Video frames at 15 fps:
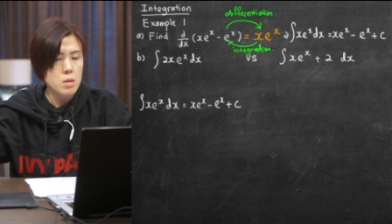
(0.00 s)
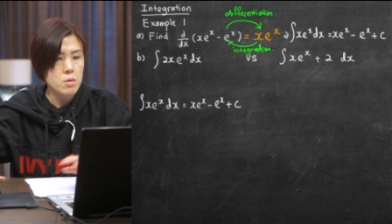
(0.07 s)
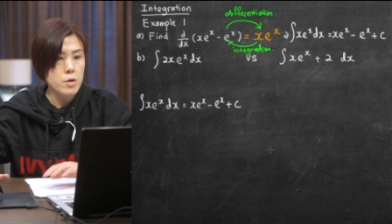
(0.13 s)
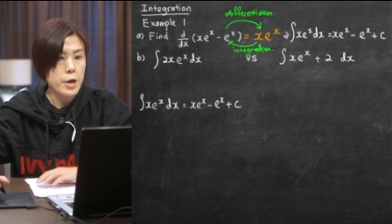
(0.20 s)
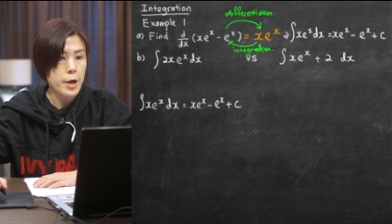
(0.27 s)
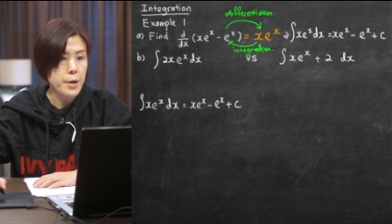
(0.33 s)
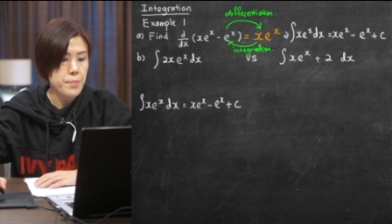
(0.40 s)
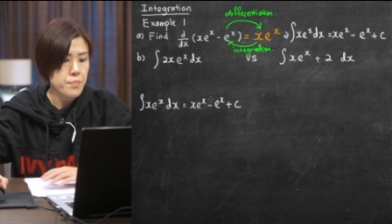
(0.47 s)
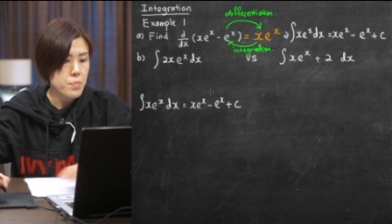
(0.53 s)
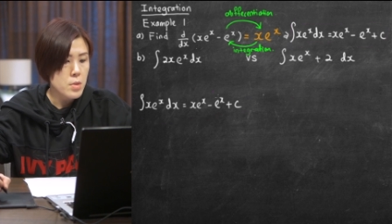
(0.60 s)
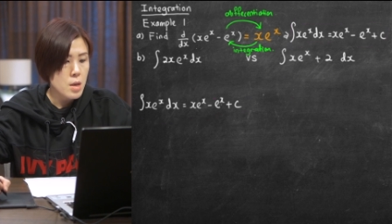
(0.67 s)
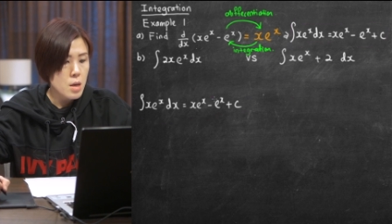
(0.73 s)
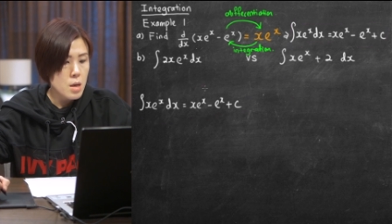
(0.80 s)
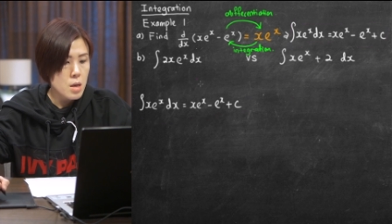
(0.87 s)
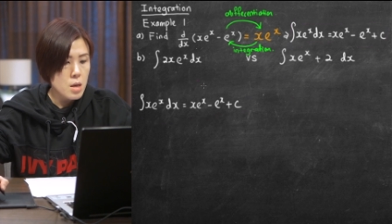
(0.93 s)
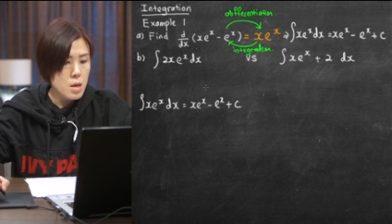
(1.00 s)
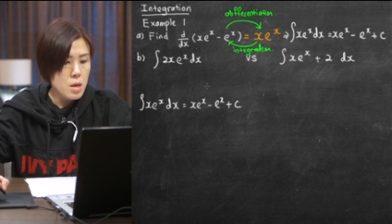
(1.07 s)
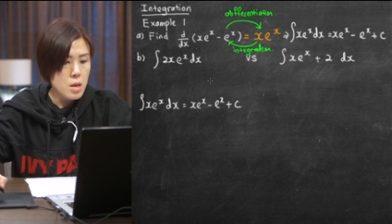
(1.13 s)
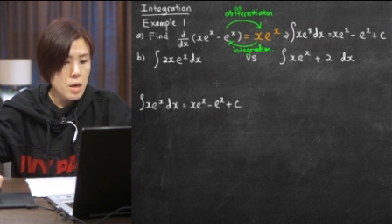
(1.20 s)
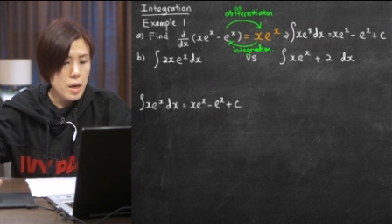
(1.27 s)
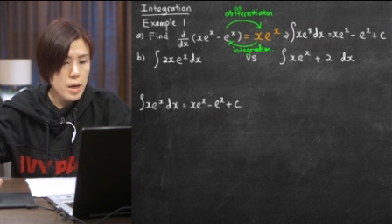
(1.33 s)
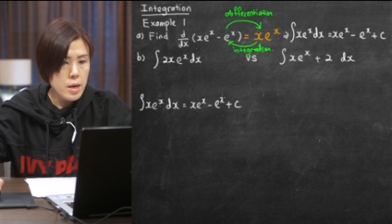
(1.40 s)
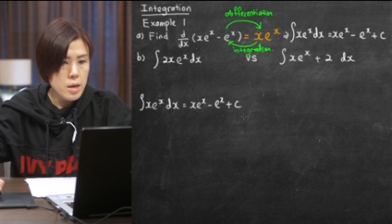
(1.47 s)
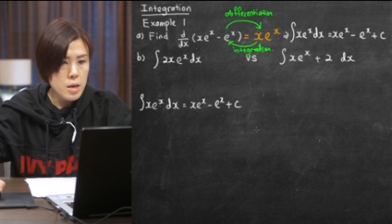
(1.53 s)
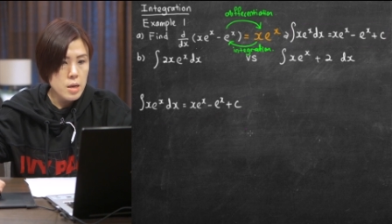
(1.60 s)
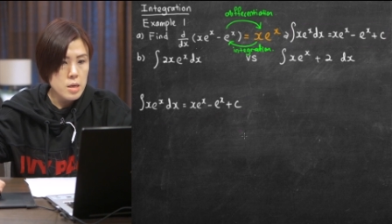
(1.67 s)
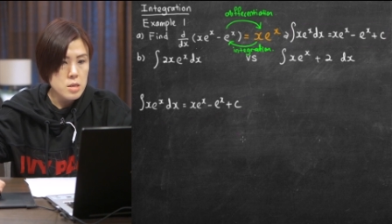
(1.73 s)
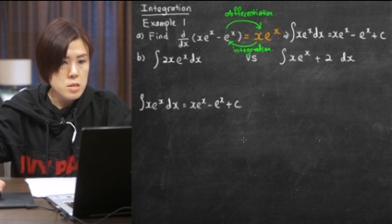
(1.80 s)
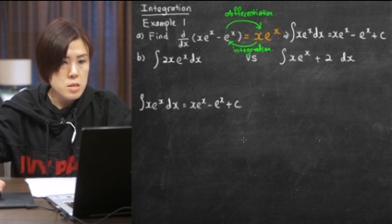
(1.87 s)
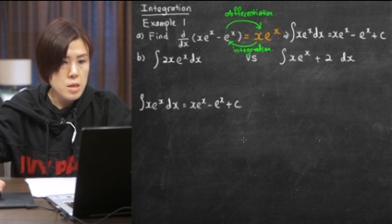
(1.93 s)
Okay,
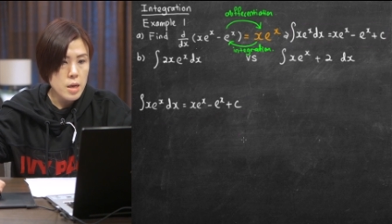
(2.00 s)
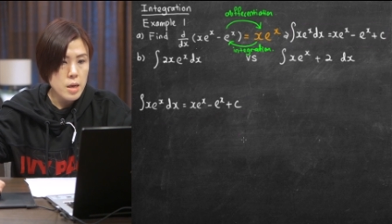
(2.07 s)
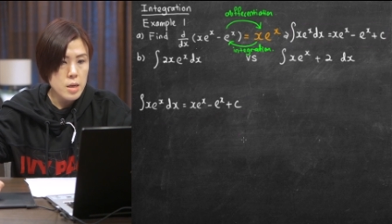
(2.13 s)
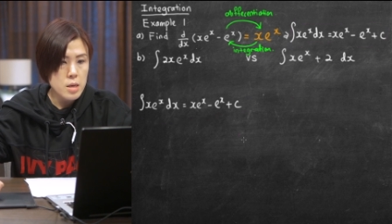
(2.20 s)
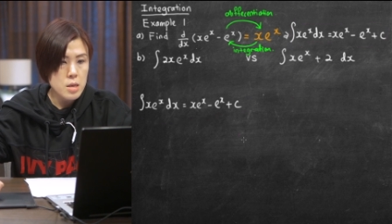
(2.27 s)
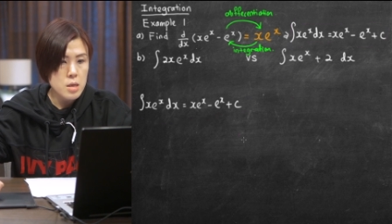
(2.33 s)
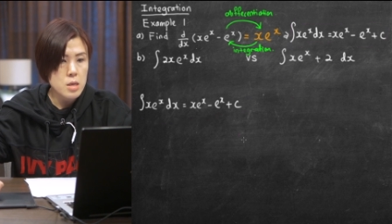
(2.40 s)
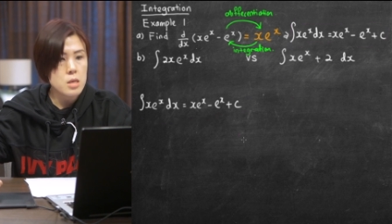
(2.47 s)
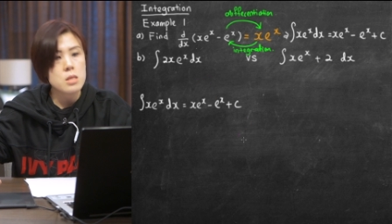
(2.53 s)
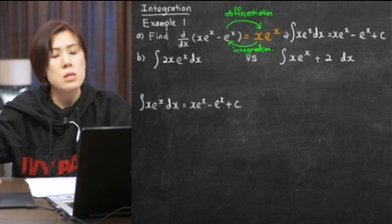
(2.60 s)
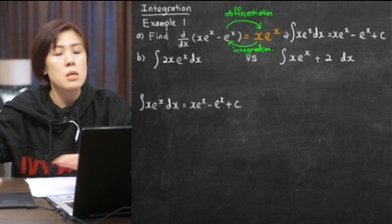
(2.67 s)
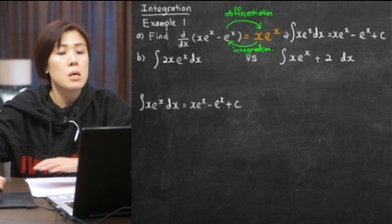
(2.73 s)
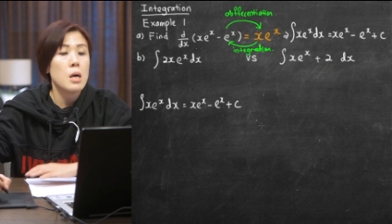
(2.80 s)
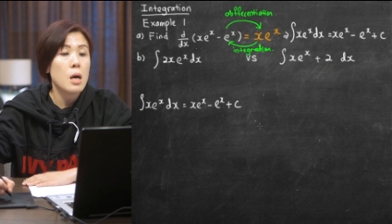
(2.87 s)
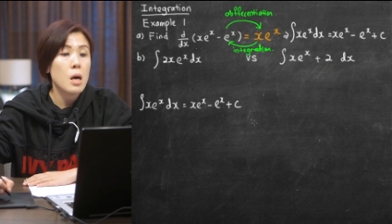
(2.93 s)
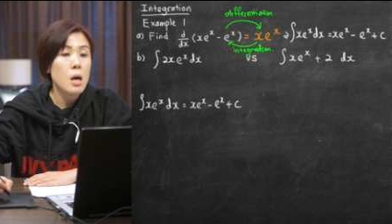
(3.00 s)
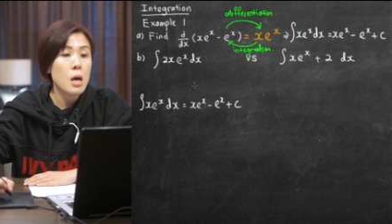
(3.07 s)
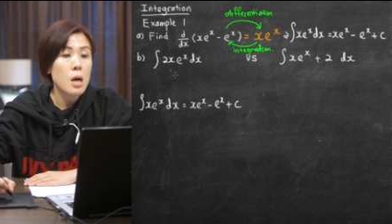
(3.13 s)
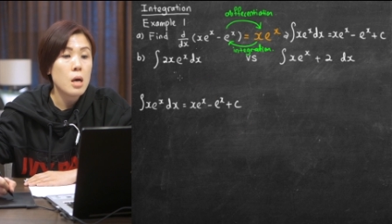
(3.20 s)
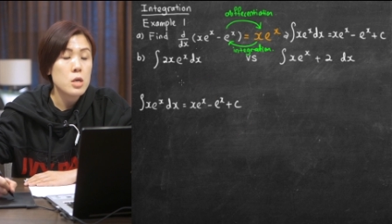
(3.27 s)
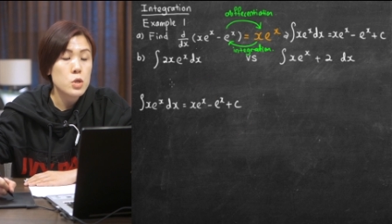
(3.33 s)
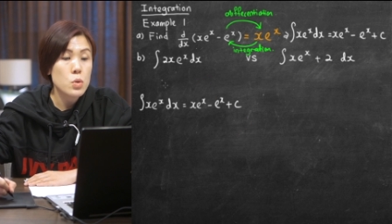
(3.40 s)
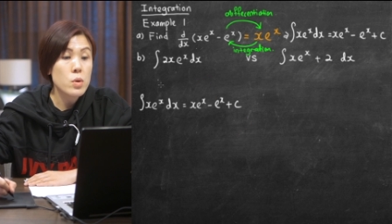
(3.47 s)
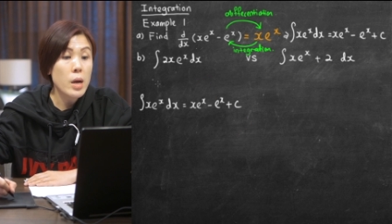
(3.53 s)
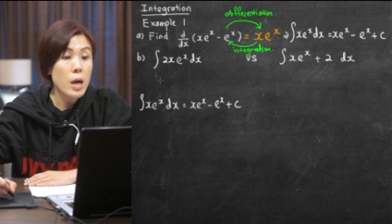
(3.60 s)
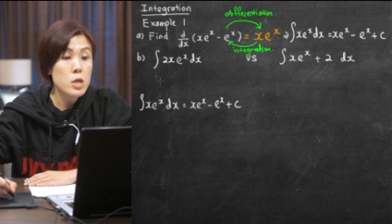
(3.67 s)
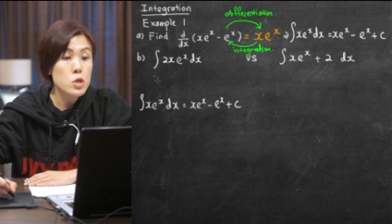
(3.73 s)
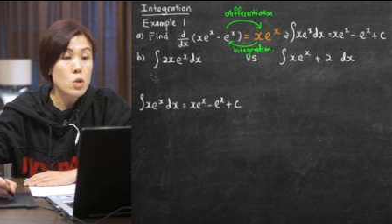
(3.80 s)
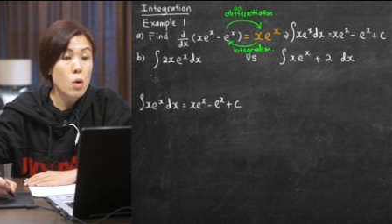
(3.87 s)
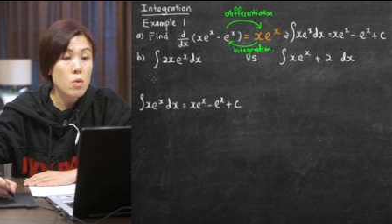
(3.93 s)
and then as you
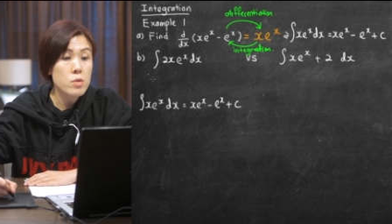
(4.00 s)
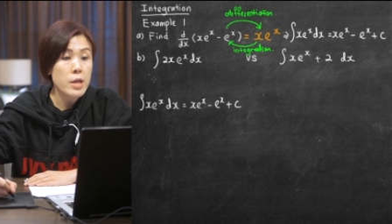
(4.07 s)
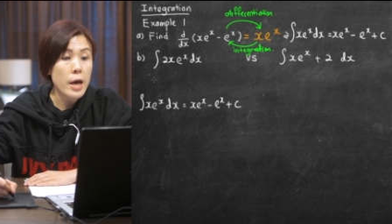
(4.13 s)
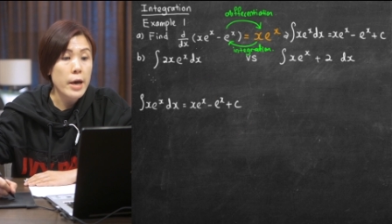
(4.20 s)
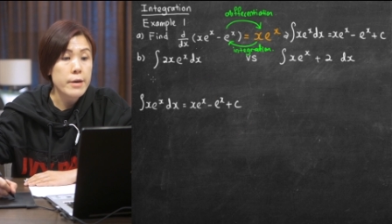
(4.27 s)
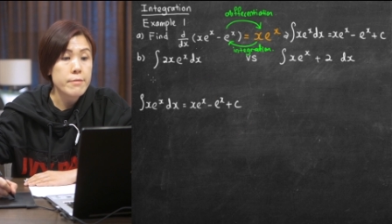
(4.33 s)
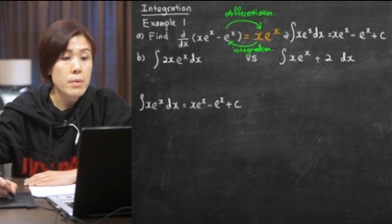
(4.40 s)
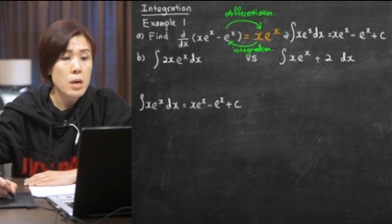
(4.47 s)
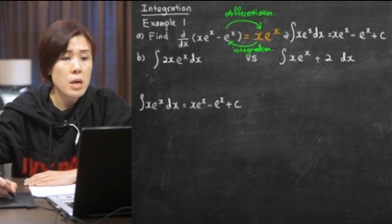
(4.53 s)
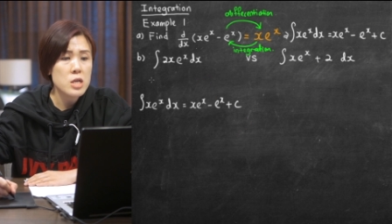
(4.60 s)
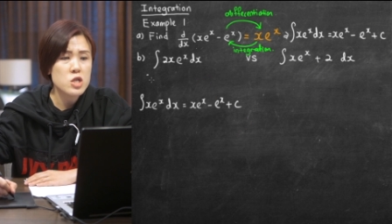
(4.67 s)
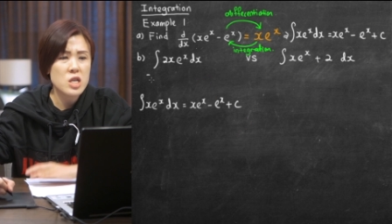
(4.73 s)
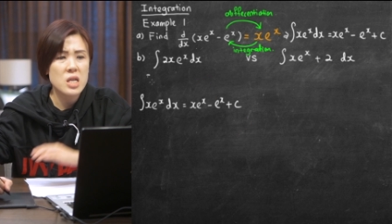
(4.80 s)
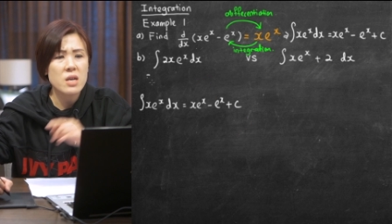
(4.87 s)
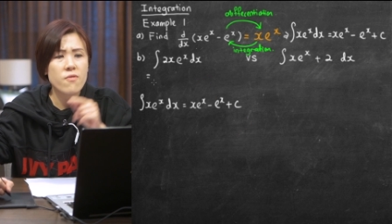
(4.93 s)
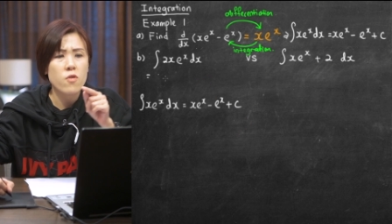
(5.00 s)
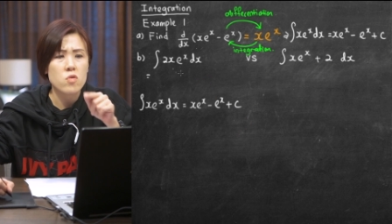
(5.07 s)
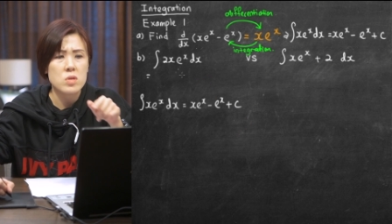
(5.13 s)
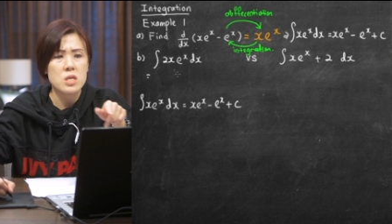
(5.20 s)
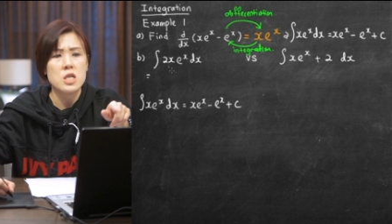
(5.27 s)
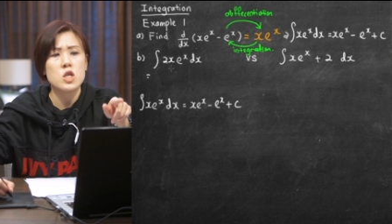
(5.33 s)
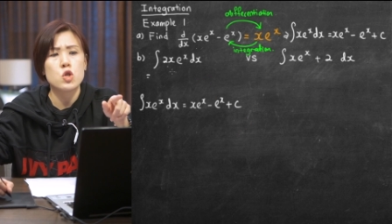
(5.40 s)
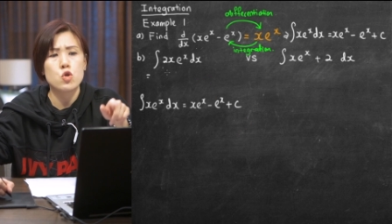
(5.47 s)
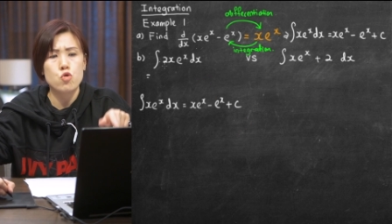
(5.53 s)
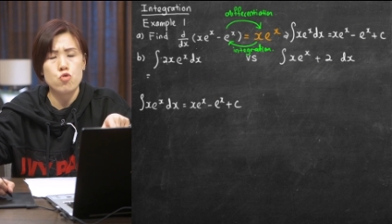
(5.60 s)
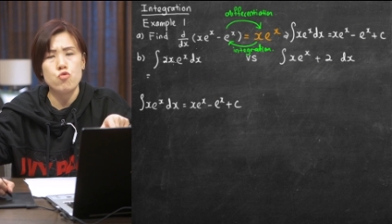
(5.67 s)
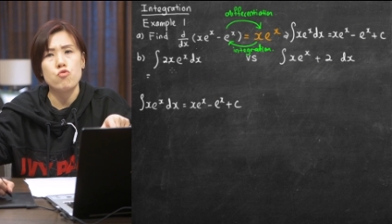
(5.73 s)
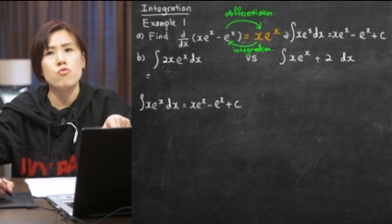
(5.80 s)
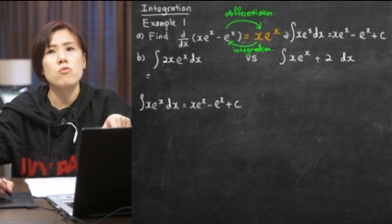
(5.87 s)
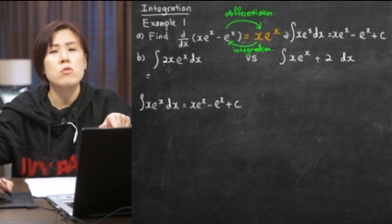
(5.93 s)
guys know that actually for these
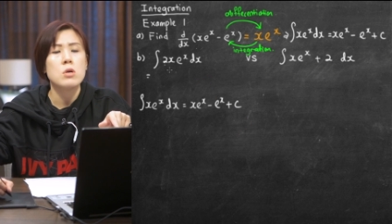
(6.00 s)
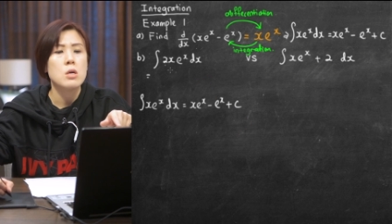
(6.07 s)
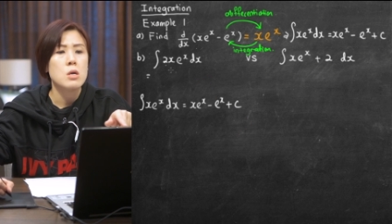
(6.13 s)
two,